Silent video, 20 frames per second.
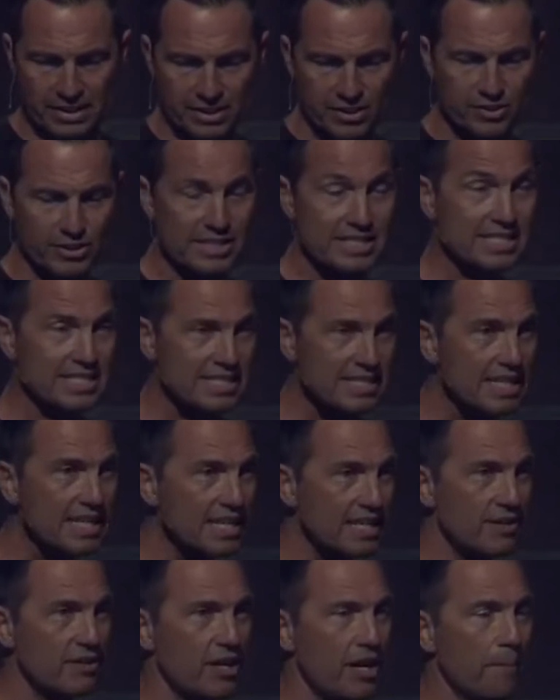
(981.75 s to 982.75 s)
you can
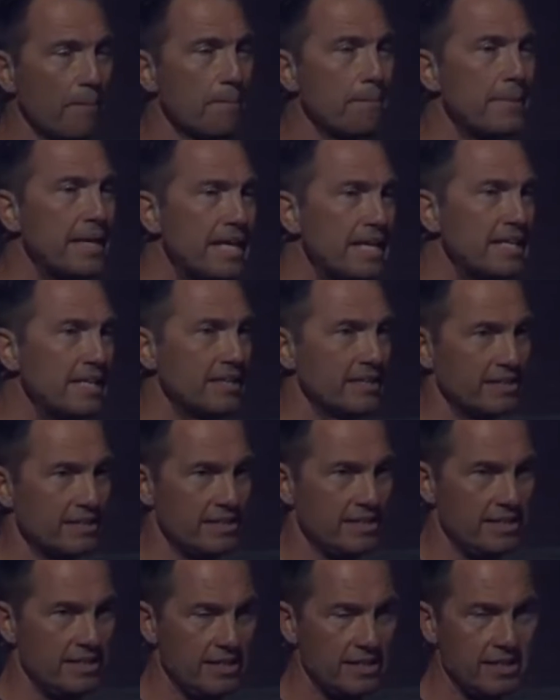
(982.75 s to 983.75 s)
see
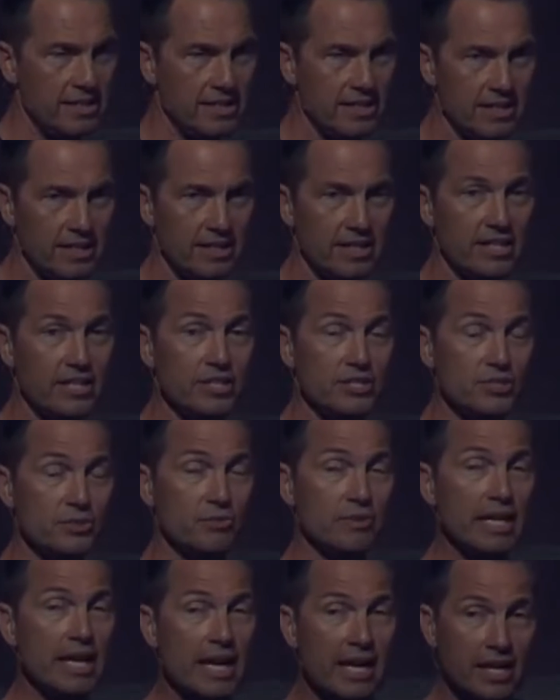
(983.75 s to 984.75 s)
immediately his
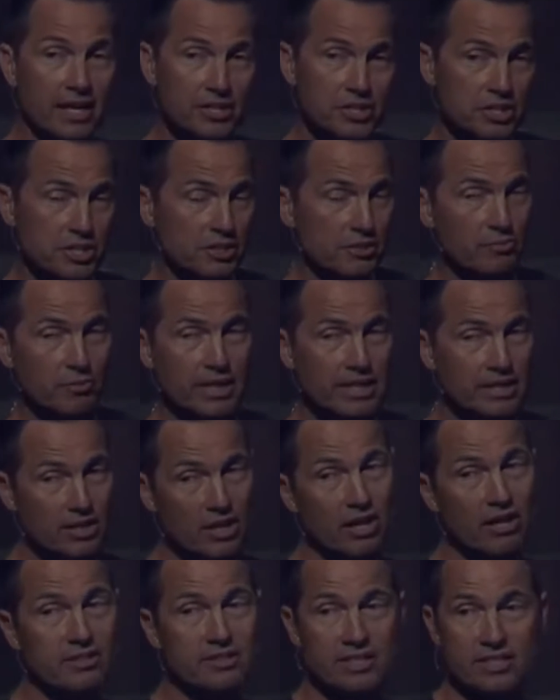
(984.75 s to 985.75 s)
reaction when
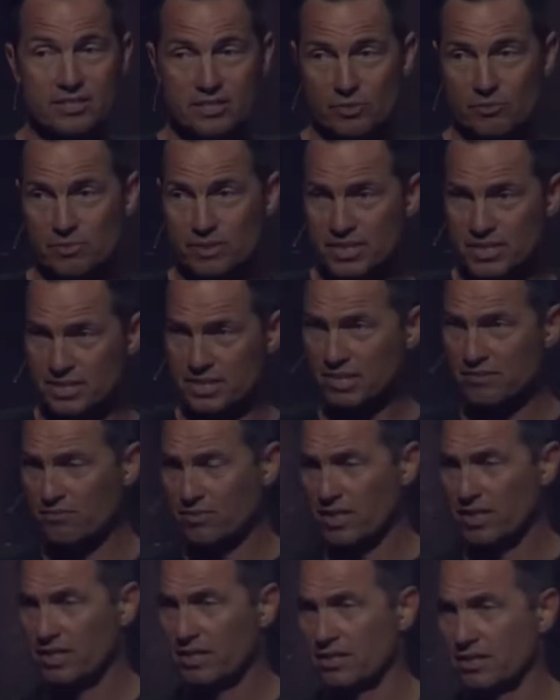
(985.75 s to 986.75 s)
god doesn't receive
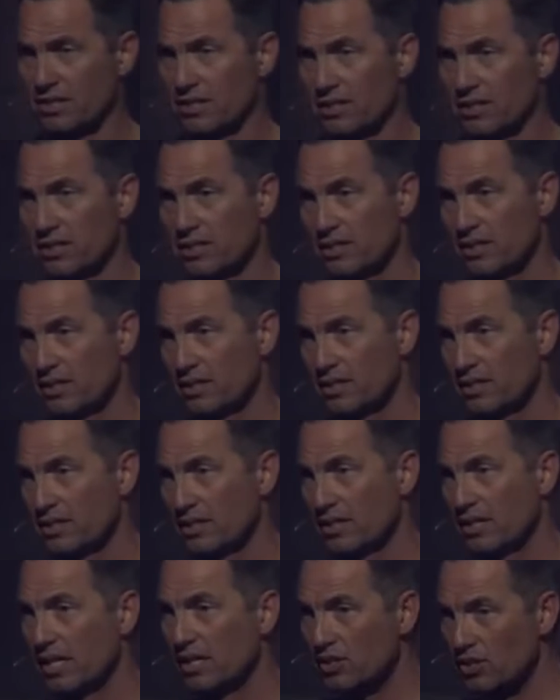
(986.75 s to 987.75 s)
it
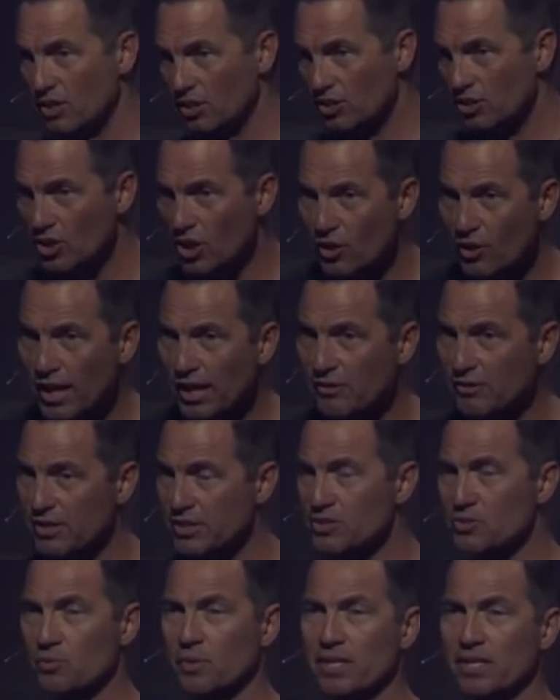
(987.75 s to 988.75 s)
and you know how it
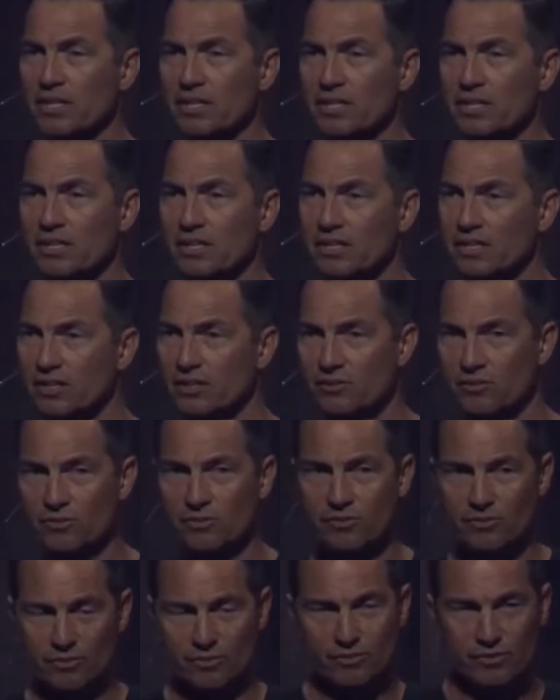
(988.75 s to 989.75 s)
is when
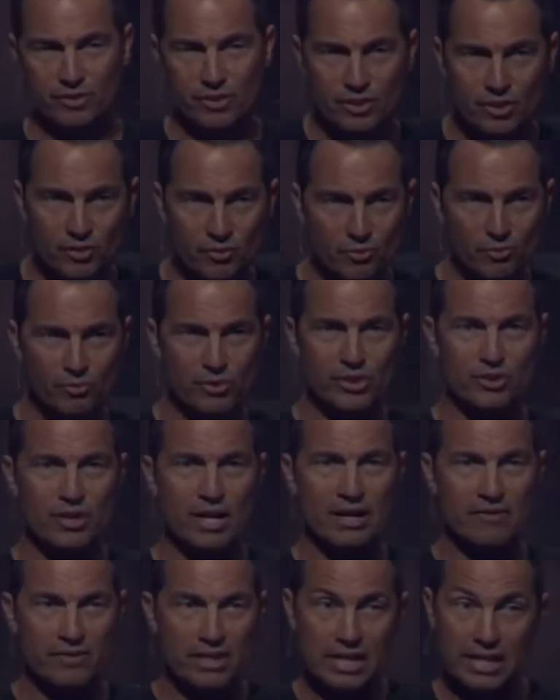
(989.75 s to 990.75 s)
you know, when you're
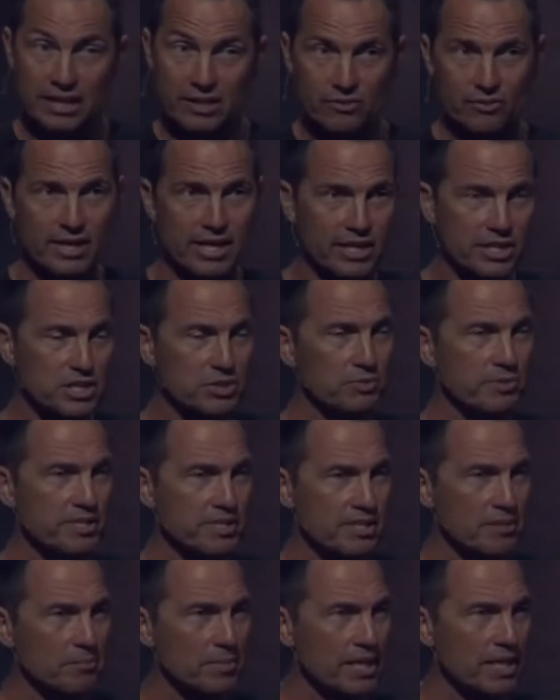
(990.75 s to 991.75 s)
having an interaction with
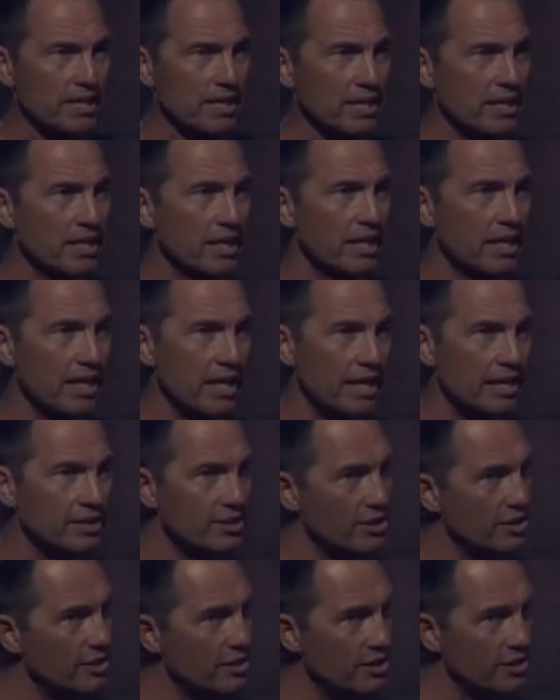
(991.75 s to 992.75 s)
somebody
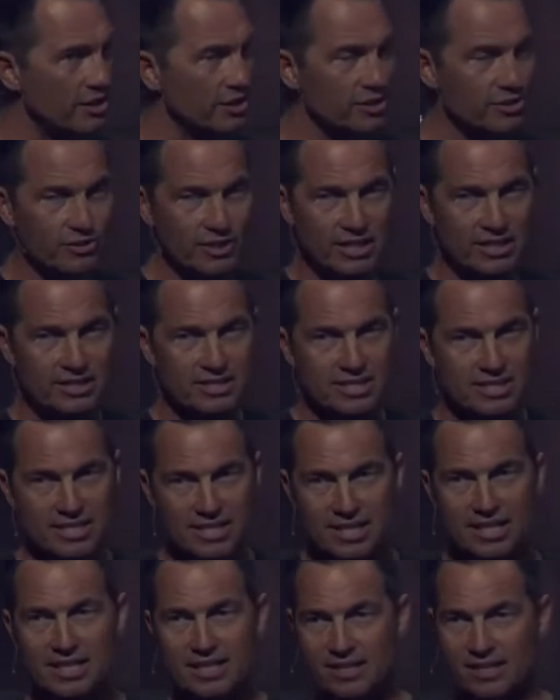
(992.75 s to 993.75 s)
and you can
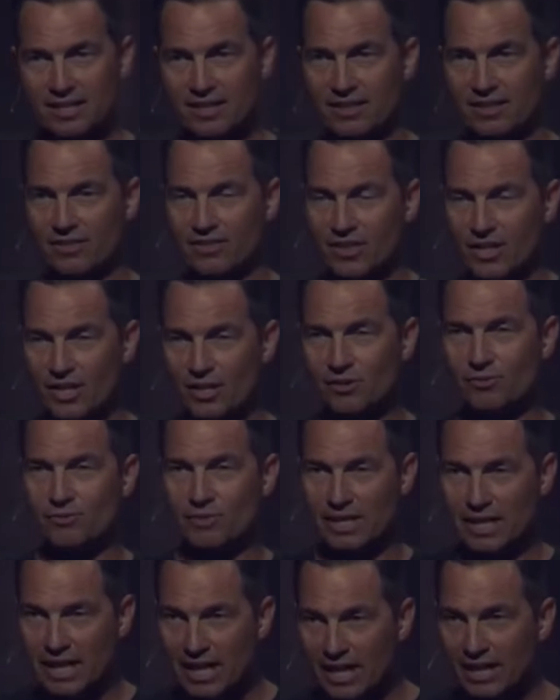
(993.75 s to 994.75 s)
see their
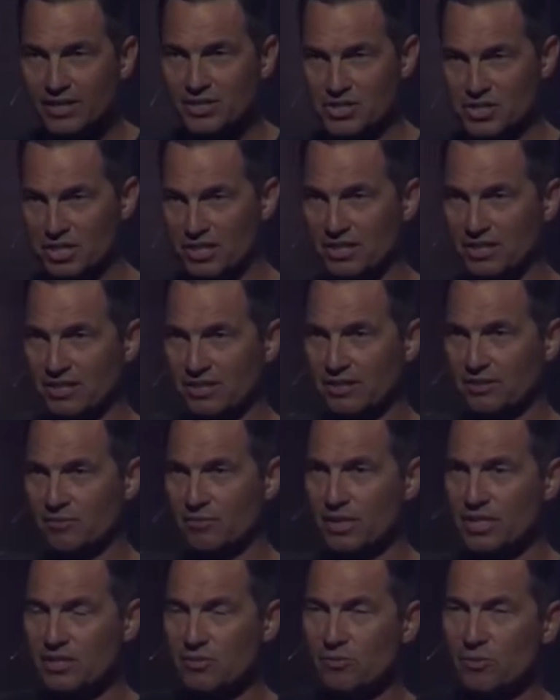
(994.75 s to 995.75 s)
reaction,
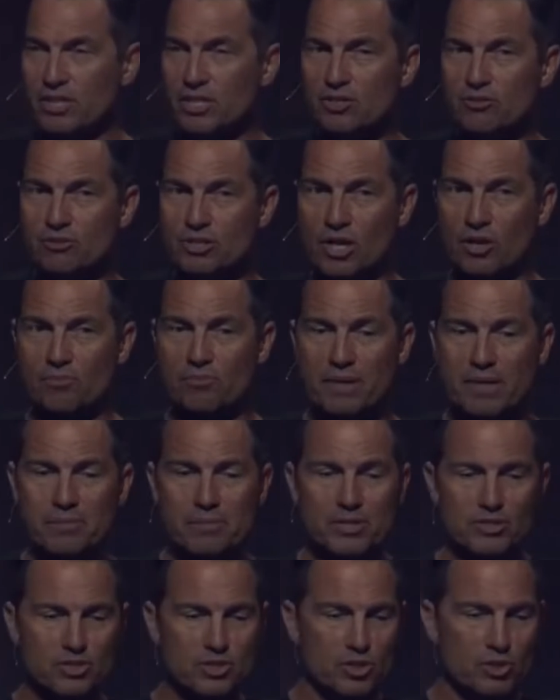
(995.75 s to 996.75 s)
when, when you don't
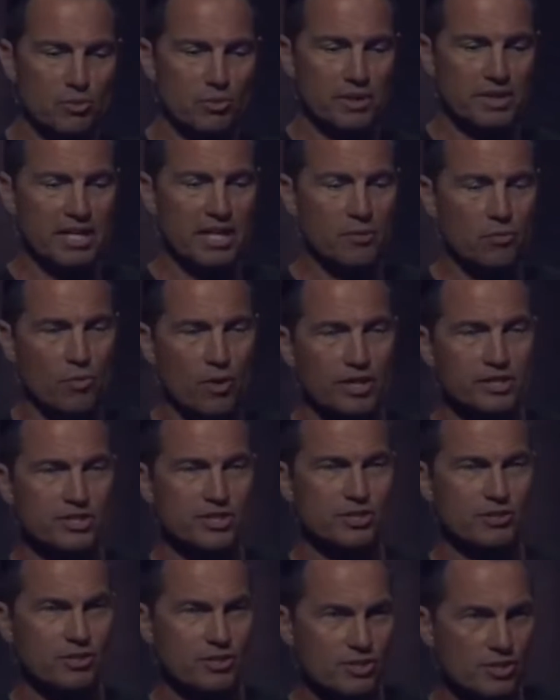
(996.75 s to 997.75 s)
maybe do what they
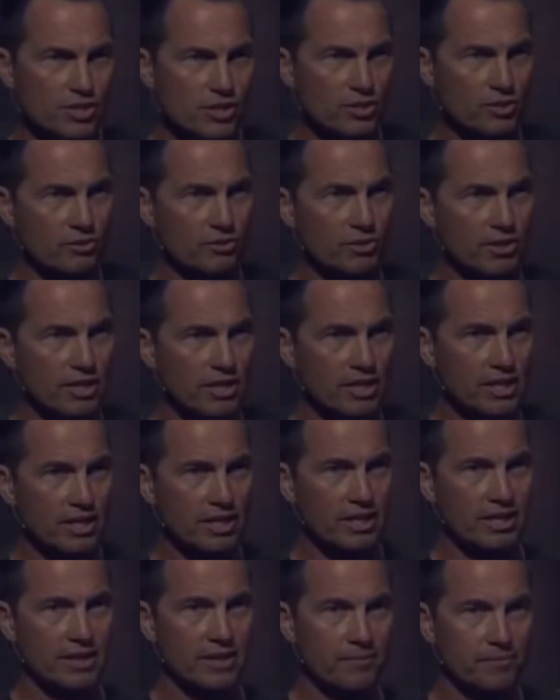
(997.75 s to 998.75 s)
want you to do
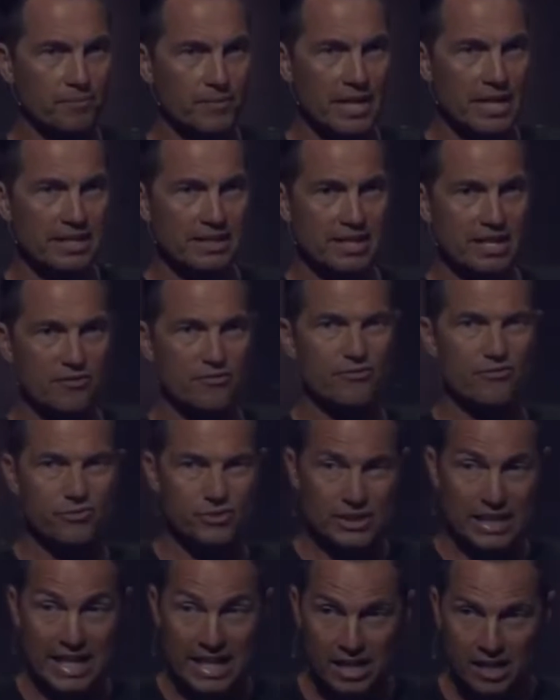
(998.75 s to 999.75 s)
and they
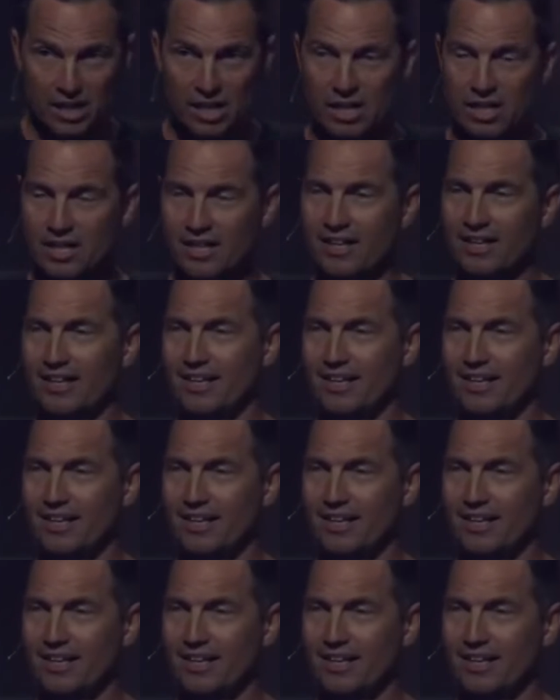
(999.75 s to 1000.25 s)
flare,